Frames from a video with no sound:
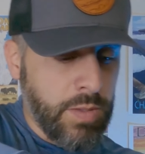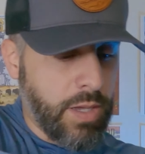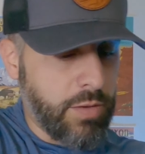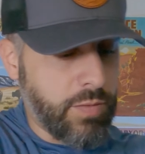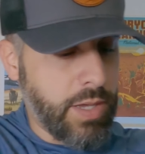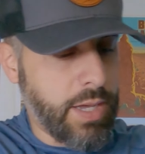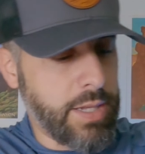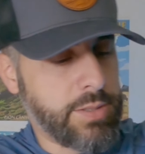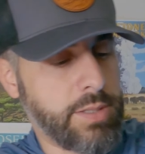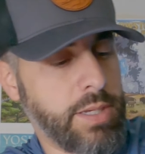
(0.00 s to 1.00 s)
I've
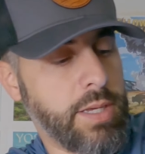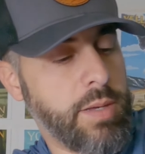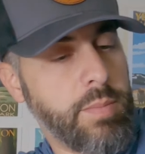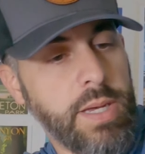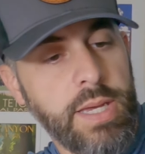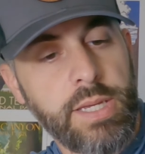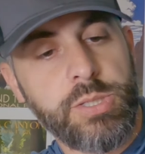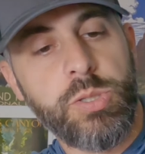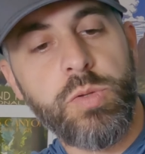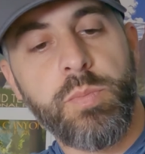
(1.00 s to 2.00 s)
got my
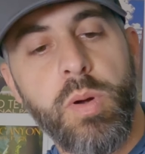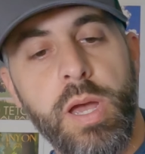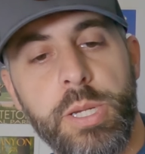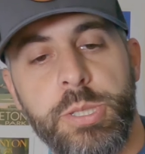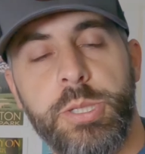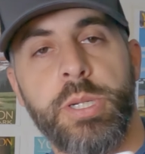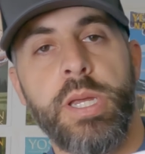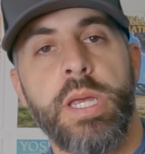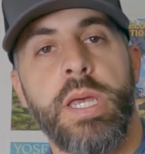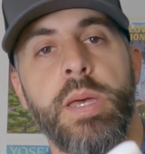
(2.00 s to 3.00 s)
toothbrush,
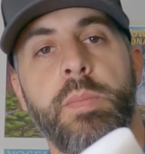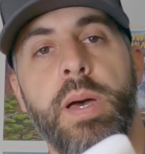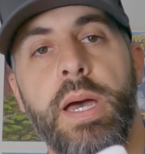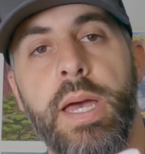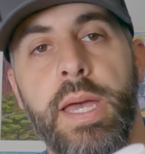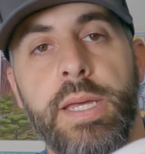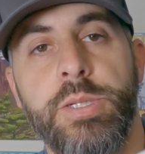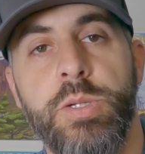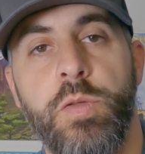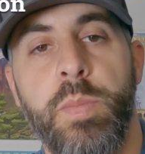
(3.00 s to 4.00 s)
my
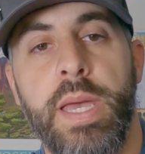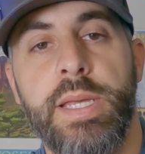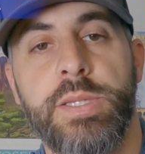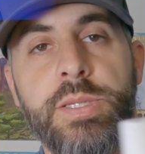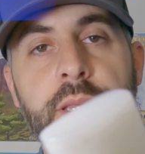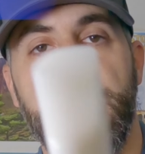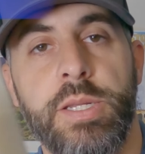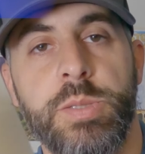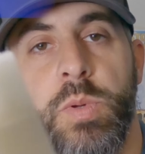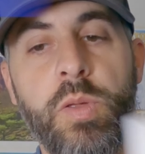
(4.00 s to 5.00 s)
toothpaste,
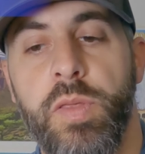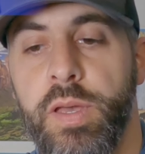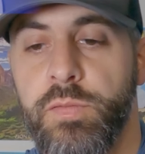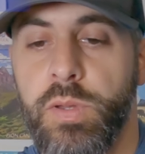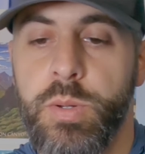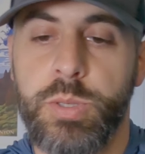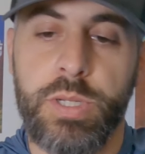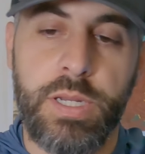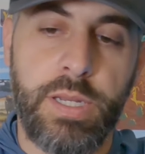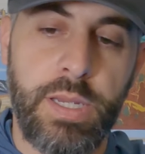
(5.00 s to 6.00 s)
and a small thing of
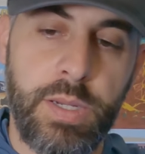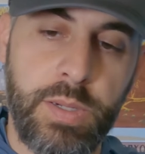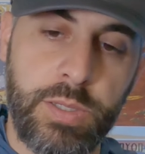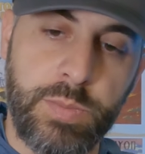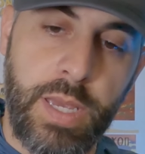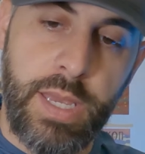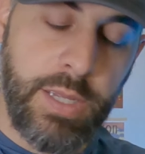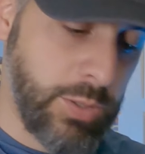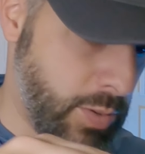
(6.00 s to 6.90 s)
lotion in here because my hands